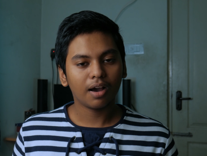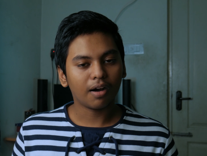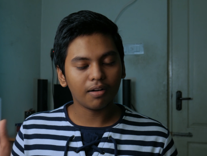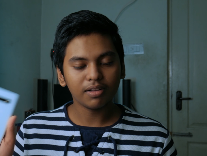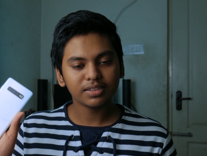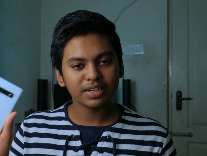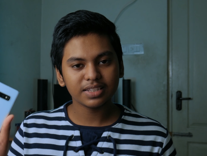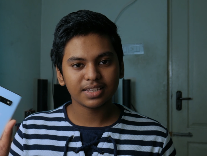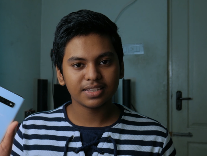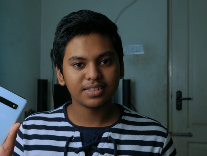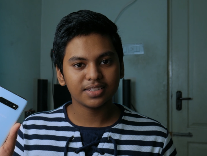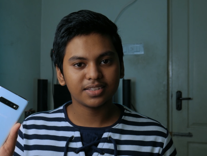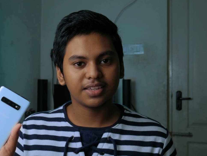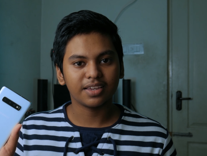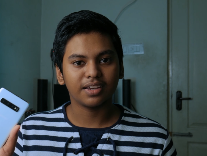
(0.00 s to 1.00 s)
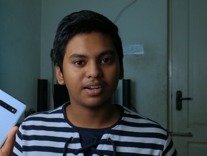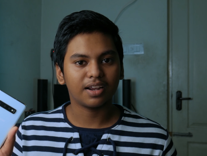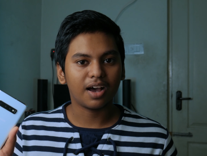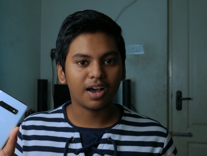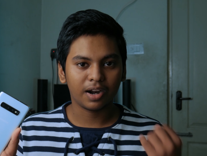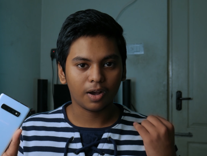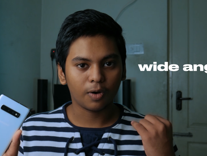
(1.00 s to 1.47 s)
All three sensors here
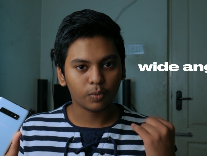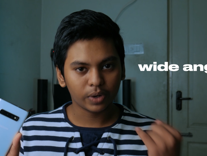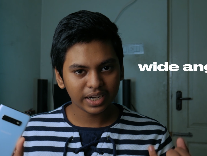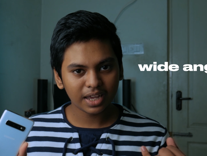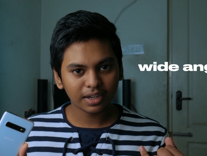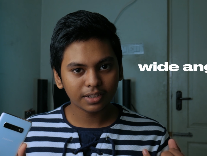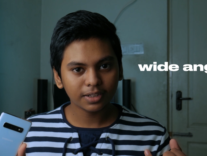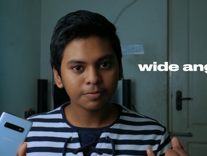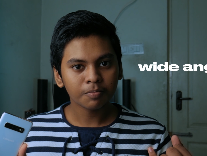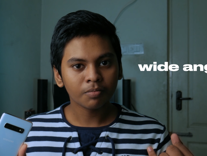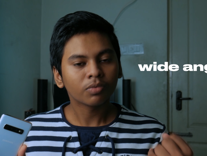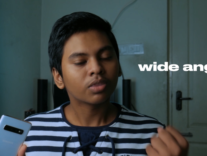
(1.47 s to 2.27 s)
are a wide angle,